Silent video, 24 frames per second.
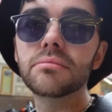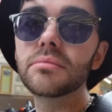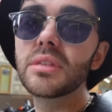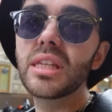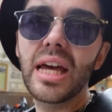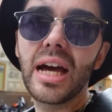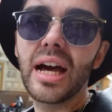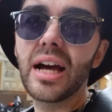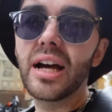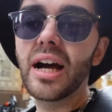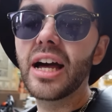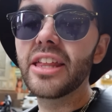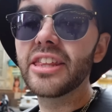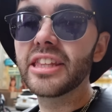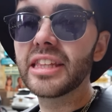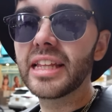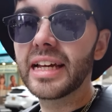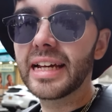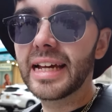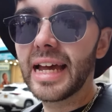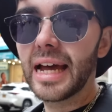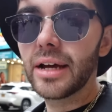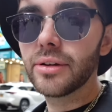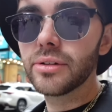Yeah, I think
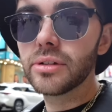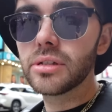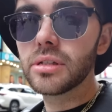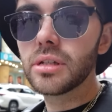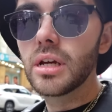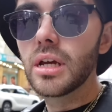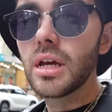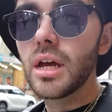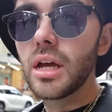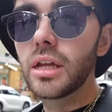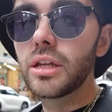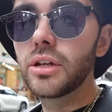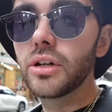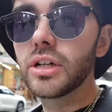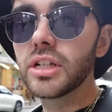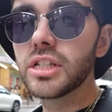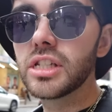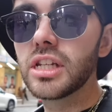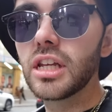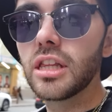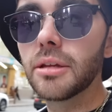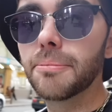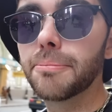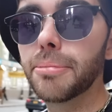that counts. You can
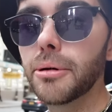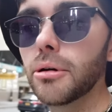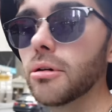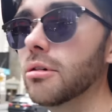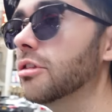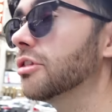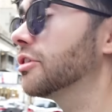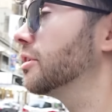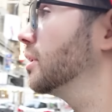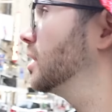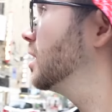see the booth.